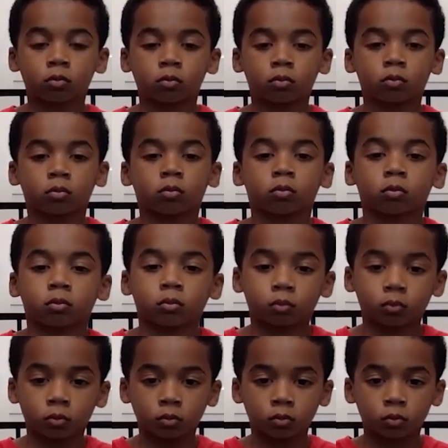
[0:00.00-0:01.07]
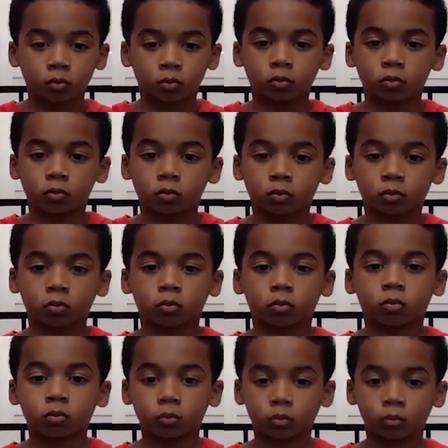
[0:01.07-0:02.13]

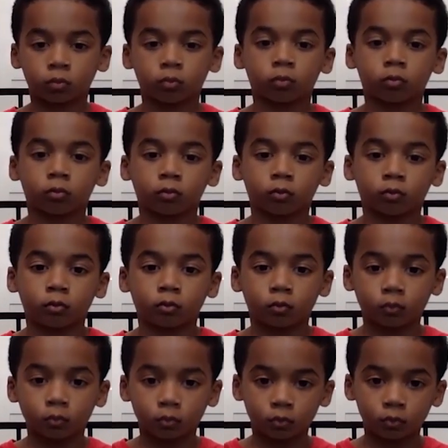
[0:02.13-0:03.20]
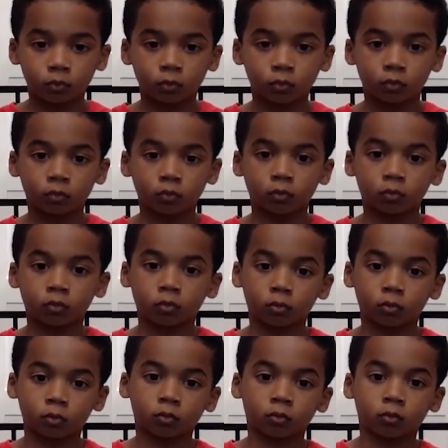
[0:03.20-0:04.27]

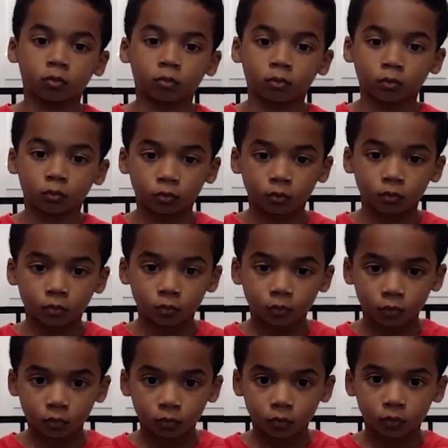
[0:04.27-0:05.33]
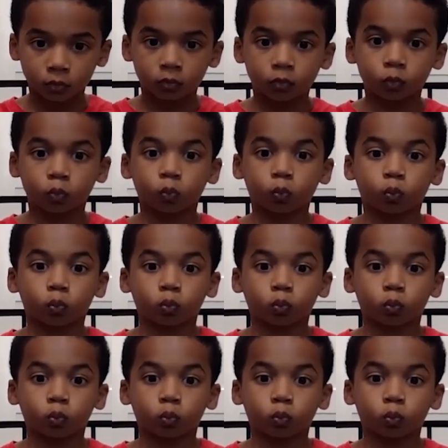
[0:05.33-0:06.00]
This person isn't speaking.